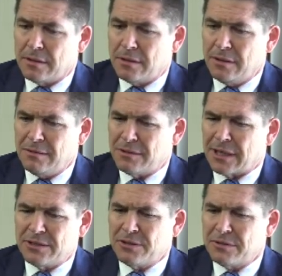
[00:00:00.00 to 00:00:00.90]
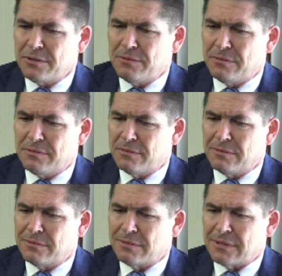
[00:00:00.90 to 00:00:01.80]
you know, I sure do
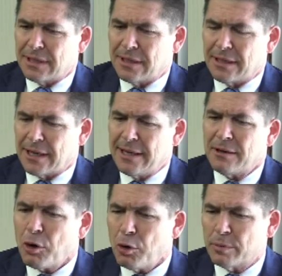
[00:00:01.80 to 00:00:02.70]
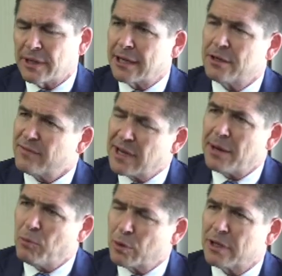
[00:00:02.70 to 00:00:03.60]
I, I, had hoped I could have
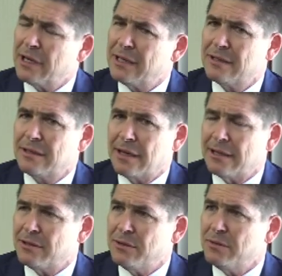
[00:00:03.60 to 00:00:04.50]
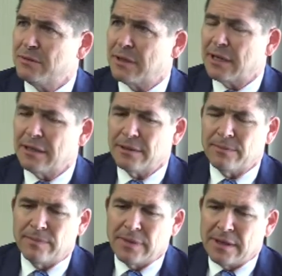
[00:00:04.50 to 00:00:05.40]
got more done. I do.
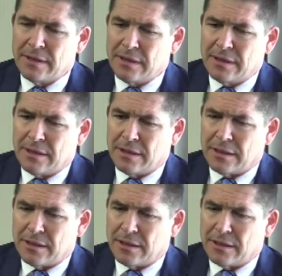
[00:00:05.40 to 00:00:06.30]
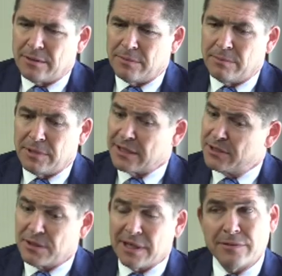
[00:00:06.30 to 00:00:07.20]
Um, um, but I
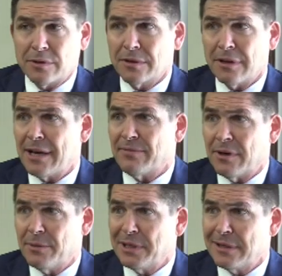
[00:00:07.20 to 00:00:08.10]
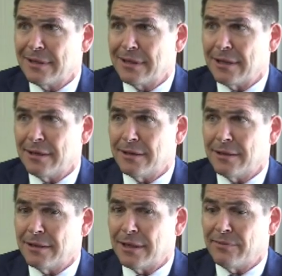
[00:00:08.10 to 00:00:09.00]
sure have learned a lot from it.
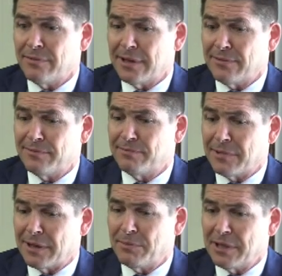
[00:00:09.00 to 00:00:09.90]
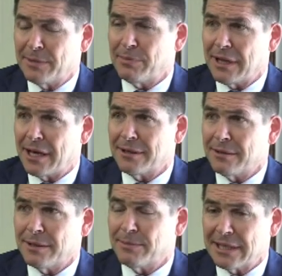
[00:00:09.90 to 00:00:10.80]
Uh, I've, I've, I've been up a lot
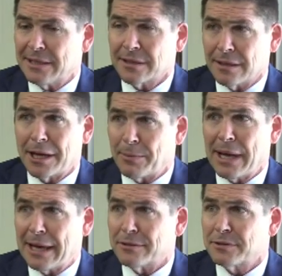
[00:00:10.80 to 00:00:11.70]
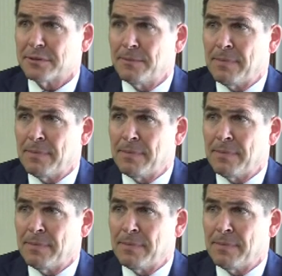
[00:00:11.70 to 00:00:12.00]
of, up against a lot of battles.